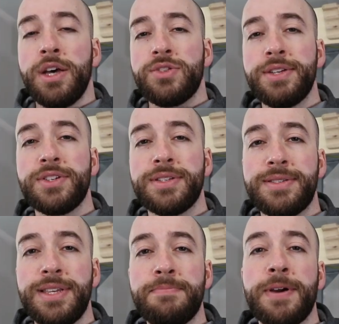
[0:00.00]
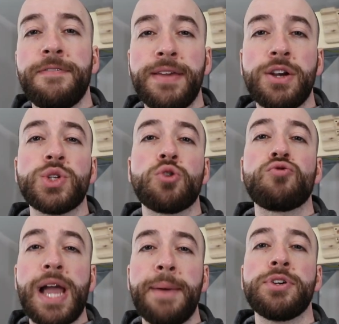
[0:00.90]
So as you can see, my fingers are
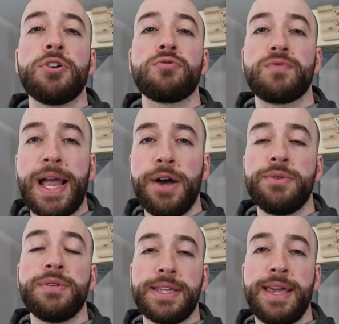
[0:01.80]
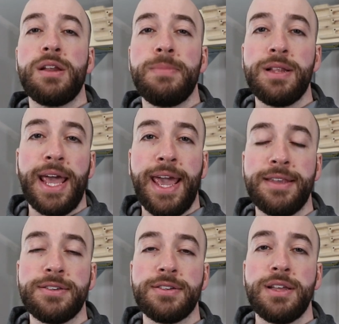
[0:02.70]
wrapped around the kettlebell
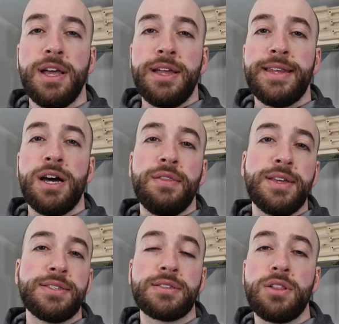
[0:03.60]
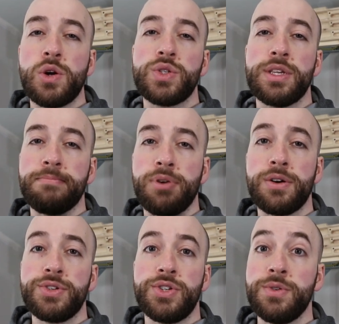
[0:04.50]
handle. Now, this is largely in
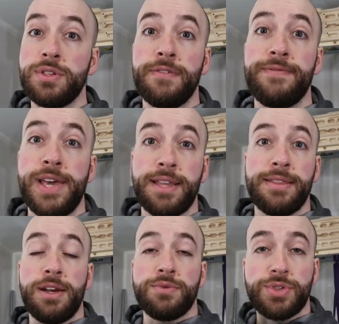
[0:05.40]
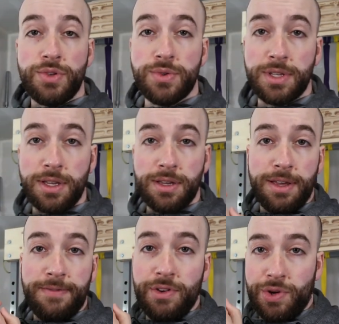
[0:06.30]
part due to the fact that I was using
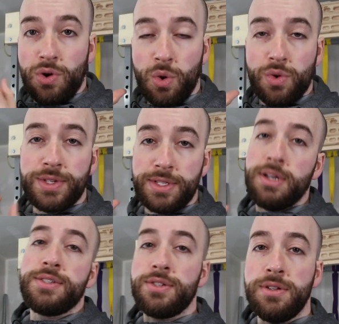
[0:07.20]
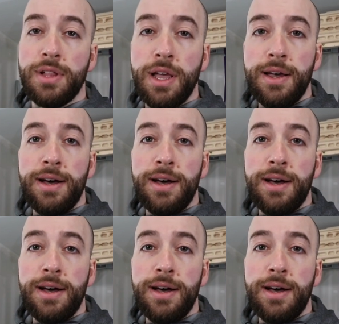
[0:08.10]
a very horizontal